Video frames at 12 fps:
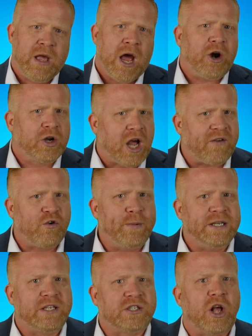Our
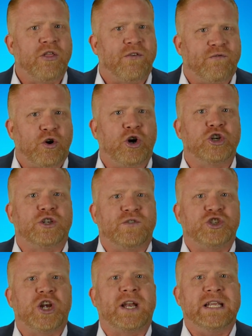government is on the verge of
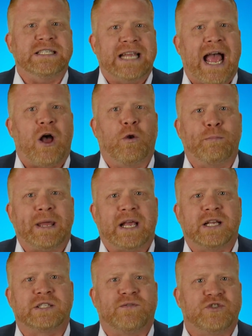shutting down
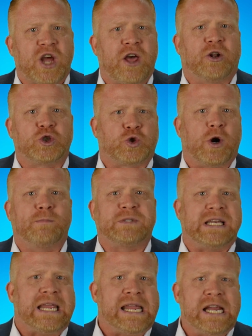because of Donald Trump's
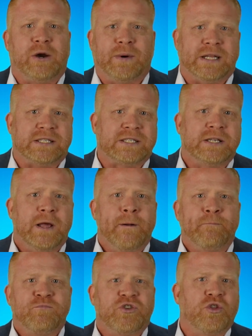adherence
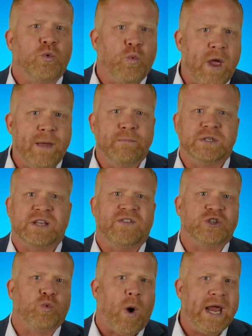to the whims of
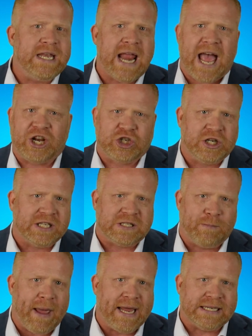his white
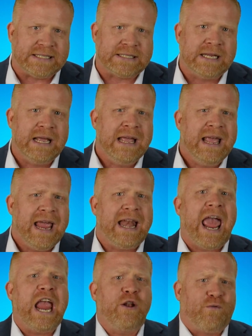nationalist base and
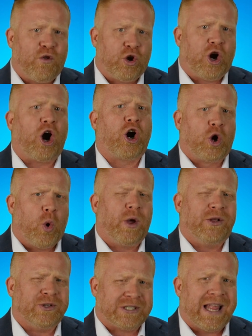hateful
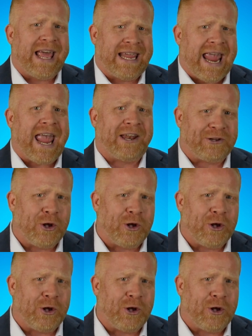gargoyles like Ann